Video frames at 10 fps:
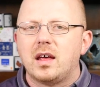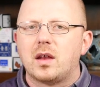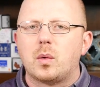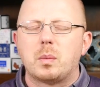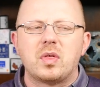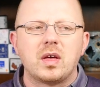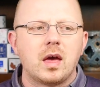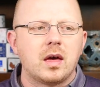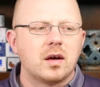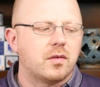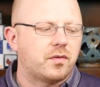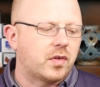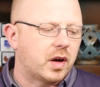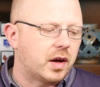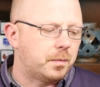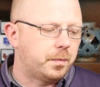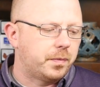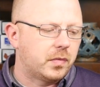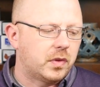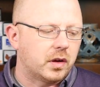you know, I'm thinking of
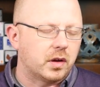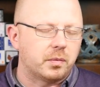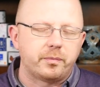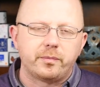the